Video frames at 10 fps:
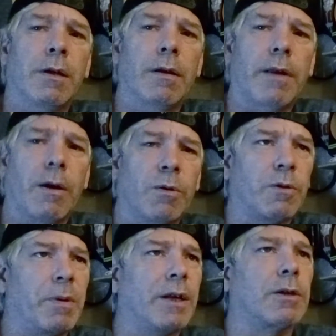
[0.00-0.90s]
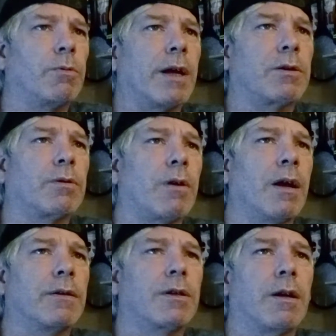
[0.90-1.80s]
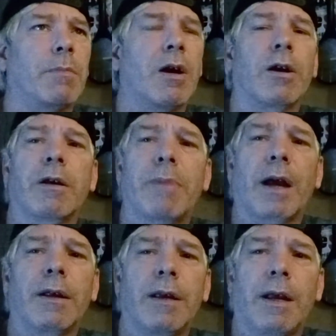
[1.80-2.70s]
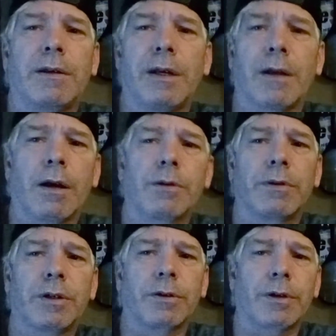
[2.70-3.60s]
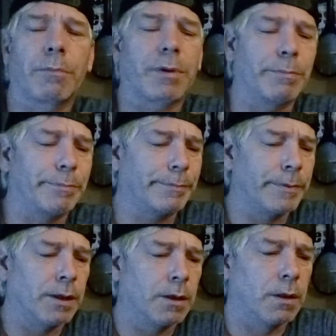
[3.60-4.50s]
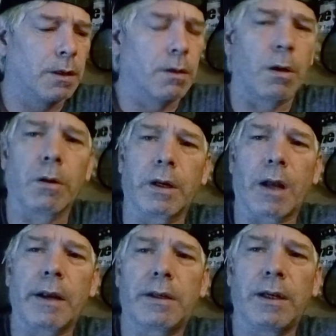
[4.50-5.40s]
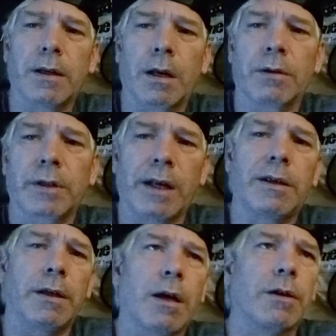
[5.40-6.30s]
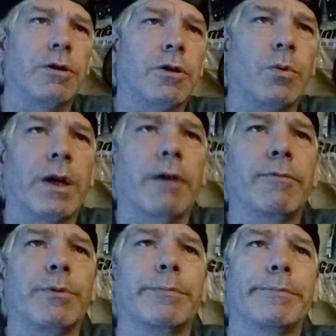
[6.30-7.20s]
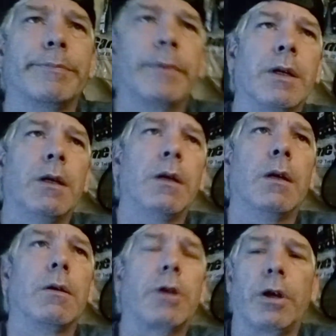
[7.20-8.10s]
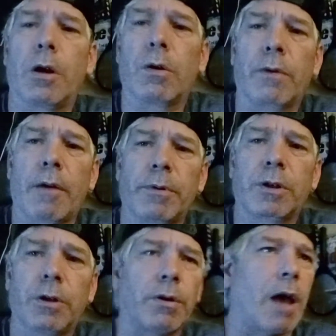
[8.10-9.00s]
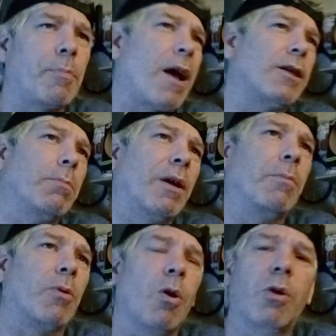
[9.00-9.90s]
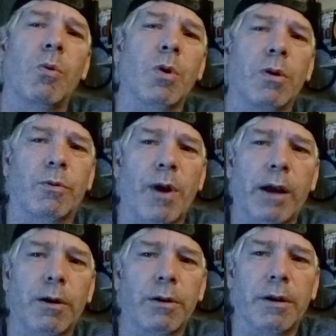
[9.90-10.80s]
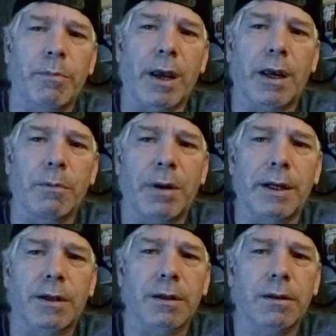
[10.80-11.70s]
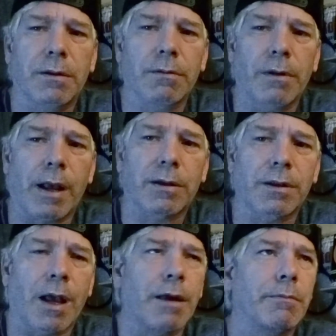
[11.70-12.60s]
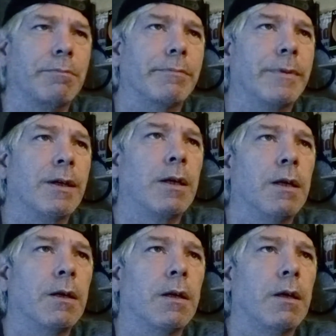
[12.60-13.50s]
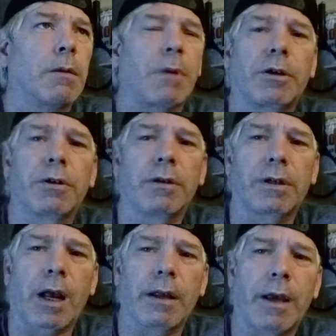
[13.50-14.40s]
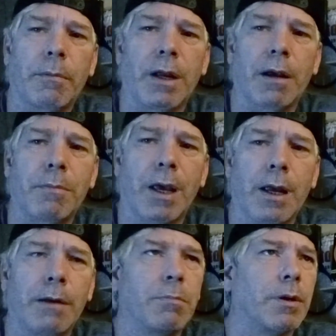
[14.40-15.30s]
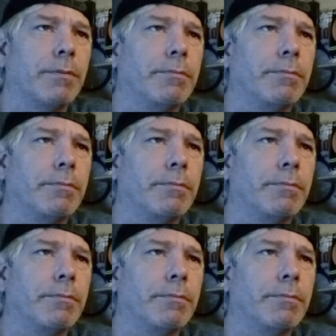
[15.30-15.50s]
they owned pizza restaurants in America back in the 1800s or something, early 1900s, 1800s, or whenever. So, you know, in reference to, and I possibly broke a world record in making pizzas last night. Not sure exactly how many I made, but